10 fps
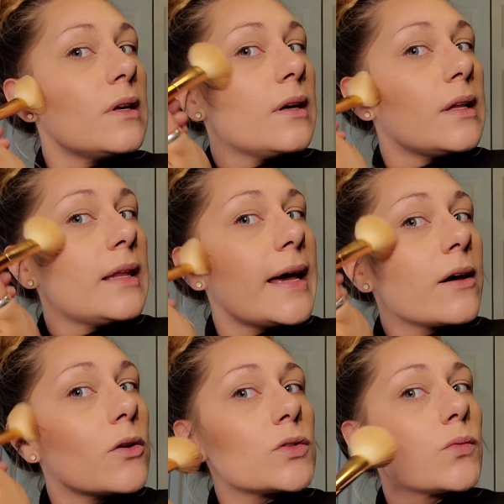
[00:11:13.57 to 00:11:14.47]
And that
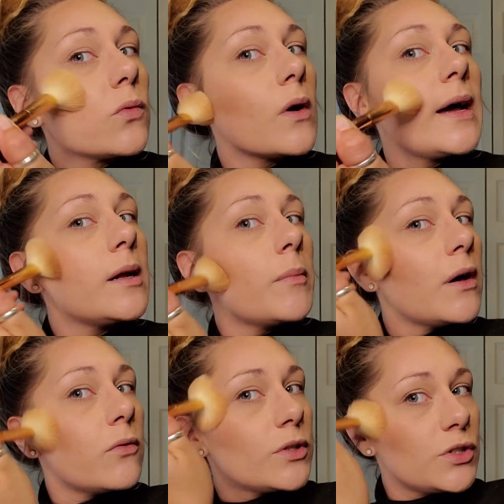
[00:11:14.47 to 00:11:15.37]
goes right
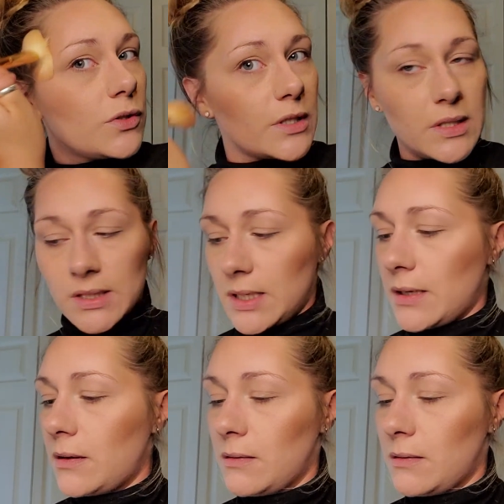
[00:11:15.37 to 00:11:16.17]
above what you just did.